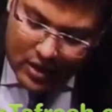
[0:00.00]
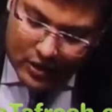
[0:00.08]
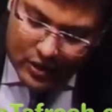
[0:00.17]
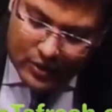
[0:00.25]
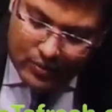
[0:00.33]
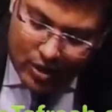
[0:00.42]

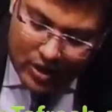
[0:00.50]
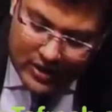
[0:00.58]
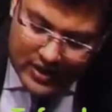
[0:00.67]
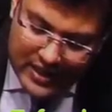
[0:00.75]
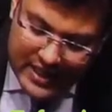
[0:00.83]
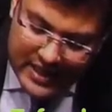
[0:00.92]

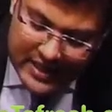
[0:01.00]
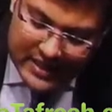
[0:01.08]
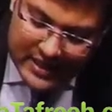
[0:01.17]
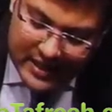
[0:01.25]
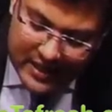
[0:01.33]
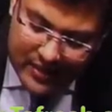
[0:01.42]

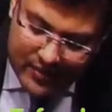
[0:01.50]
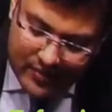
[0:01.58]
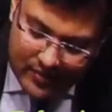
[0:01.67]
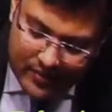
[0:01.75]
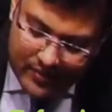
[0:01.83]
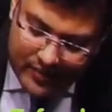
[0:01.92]
spontaneously
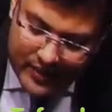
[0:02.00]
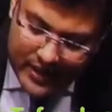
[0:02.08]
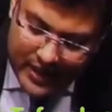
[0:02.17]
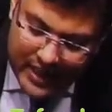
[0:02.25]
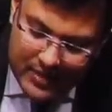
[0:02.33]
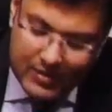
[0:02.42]

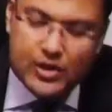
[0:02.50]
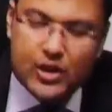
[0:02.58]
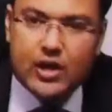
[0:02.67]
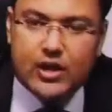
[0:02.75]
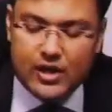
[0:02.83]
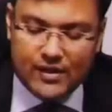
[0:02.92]
in
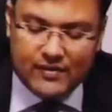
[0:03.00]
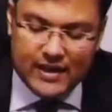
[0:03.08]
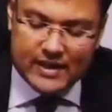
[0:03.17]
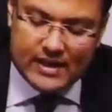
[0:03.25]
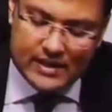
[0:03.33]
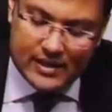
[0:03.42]
majority of
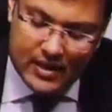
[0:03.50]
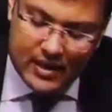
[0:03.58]
cases.